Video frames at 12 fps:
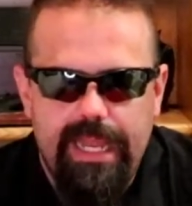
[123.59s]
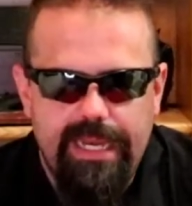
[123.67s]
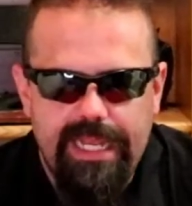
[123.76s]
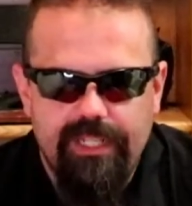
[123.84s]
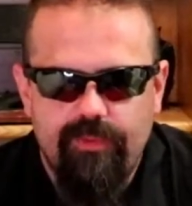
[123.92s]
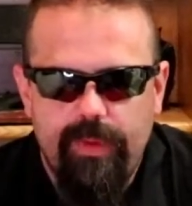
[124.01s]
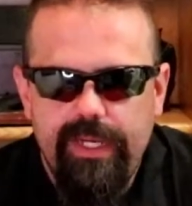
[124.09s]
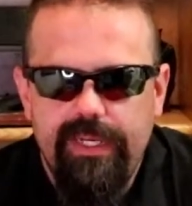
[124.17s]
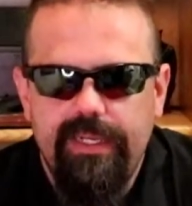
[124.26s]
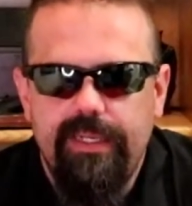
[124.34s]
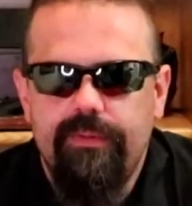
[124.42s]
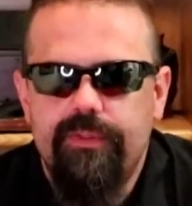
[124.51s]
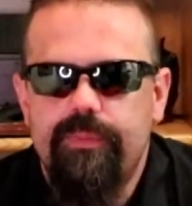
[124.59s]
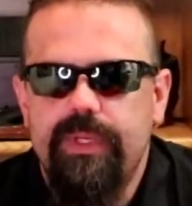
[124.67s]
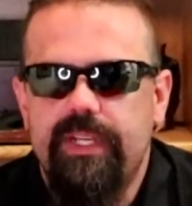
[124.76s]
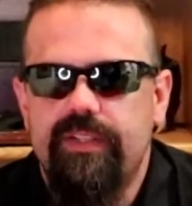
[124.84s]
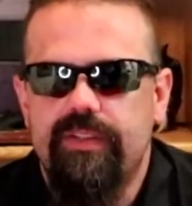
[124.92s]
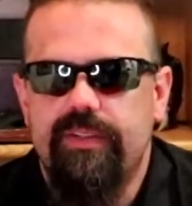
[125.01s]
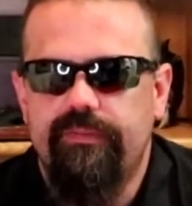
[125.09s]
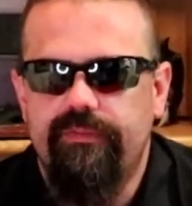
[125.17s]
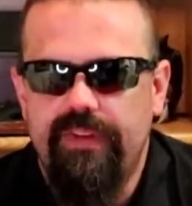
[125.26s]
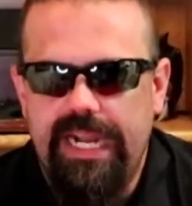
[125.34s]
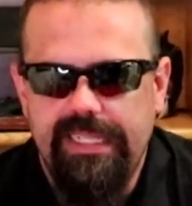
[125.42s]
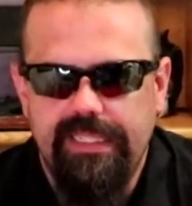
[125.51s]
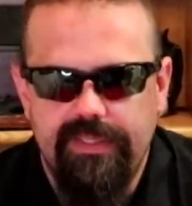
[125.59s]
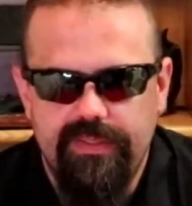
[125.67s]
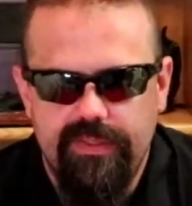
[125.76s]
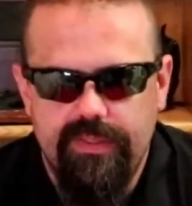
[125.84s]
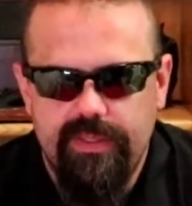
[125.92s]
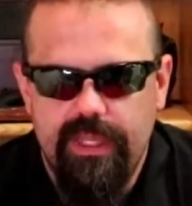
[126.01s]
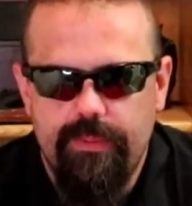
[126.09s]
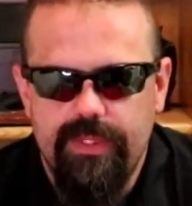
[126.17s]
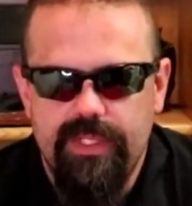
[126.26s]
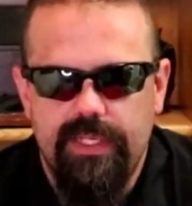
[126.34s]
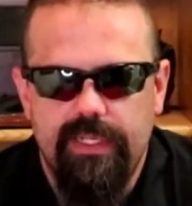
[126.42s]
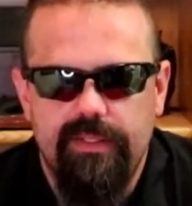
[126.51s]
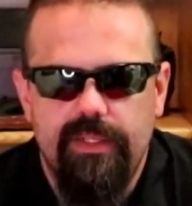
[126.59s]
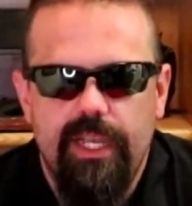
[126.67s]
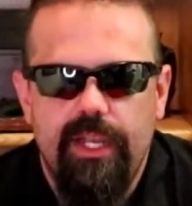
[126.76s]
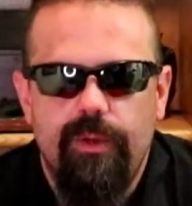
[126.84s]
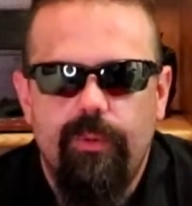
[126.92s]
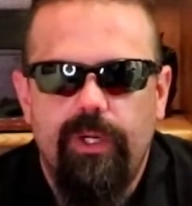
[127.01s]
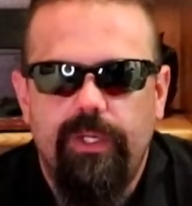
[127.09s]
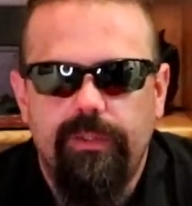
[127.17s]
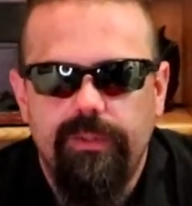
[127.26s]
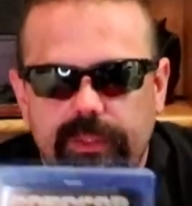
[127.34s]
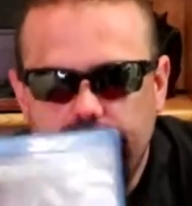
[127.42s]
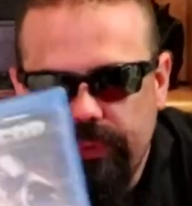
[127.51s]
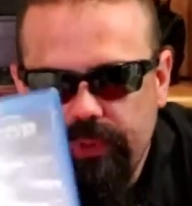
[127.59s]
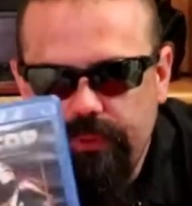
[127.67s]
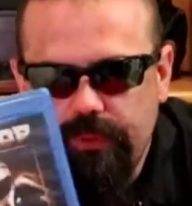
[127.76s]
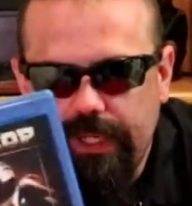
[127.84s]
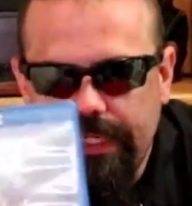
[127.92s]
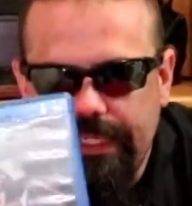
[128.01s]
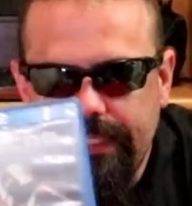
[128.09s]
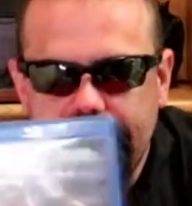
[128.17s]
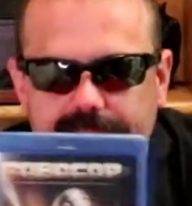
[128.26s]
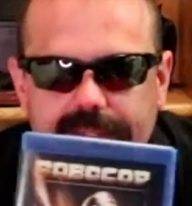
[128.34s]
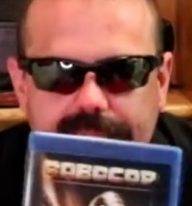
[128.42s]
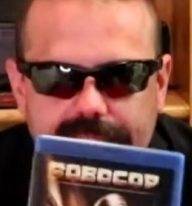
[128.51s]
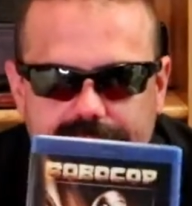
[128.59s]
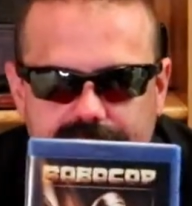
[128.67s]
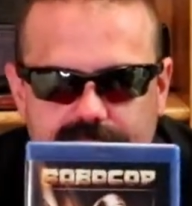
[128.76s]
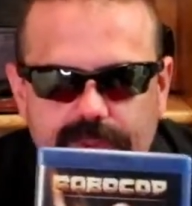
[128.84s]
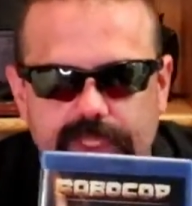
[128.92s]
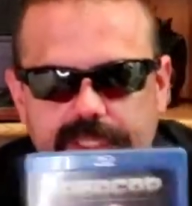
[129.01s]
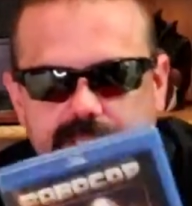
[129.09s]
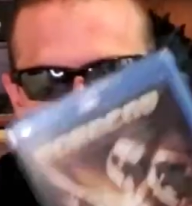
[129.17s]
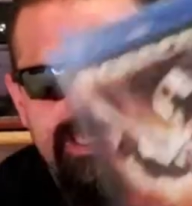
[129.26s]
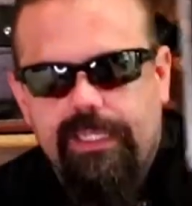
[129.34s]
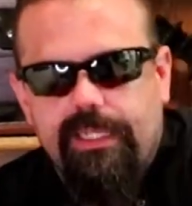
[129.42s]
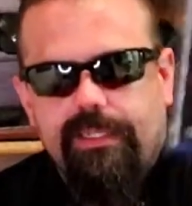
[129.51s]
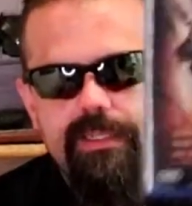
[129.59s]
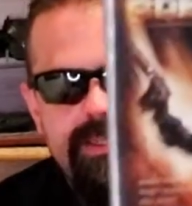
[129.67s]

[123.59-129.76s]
And X-rated is because of the violence that was in it. Well, the Blu-ray, like this one here,